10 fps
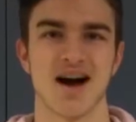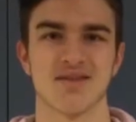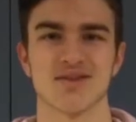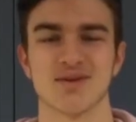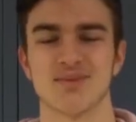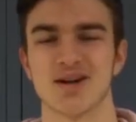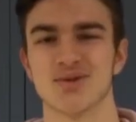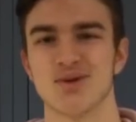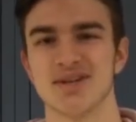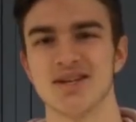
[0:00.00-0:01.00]
I flipped my
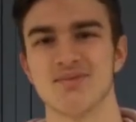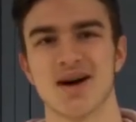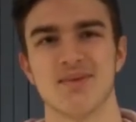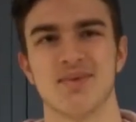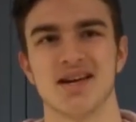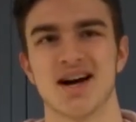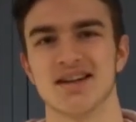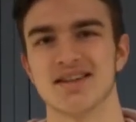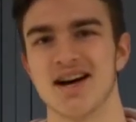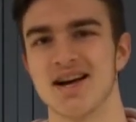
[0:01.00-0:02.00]
20 by being
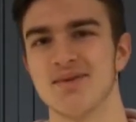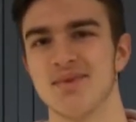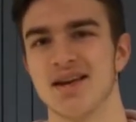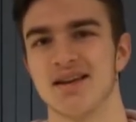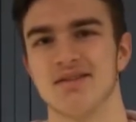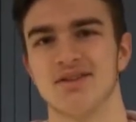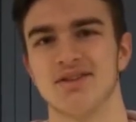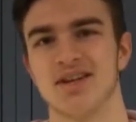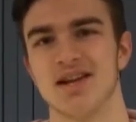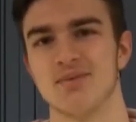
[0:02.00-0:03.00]
on time and
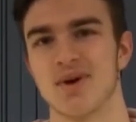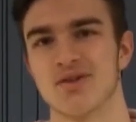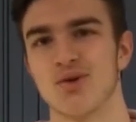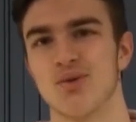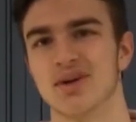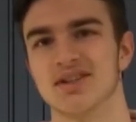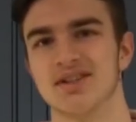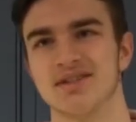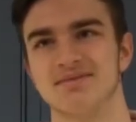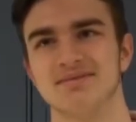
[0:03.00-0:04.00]
getting my schoolwork
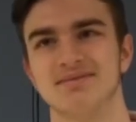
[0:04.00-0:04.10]
done.